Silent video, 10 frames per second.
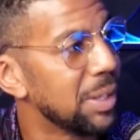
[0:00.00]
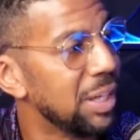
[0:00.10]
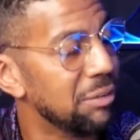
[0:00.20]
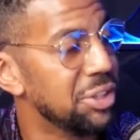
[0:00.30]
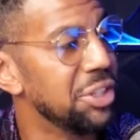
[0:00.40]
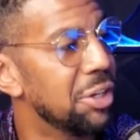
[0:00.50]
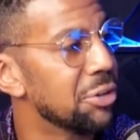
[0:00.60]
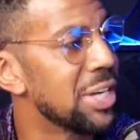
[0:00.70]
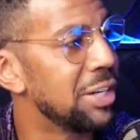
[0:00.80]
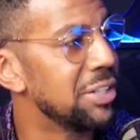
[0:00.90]
If she
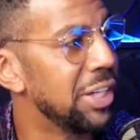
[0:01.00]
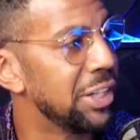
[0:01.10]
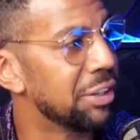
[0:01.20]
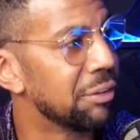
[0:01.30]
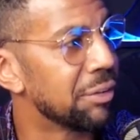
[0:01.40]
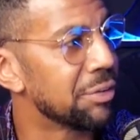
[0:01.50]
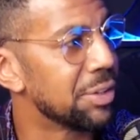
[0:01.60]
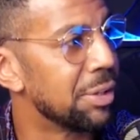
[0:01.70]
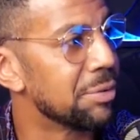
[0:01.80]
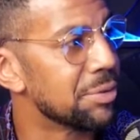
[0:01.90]
knows how to take care of
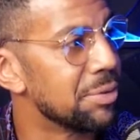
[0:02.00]
herself,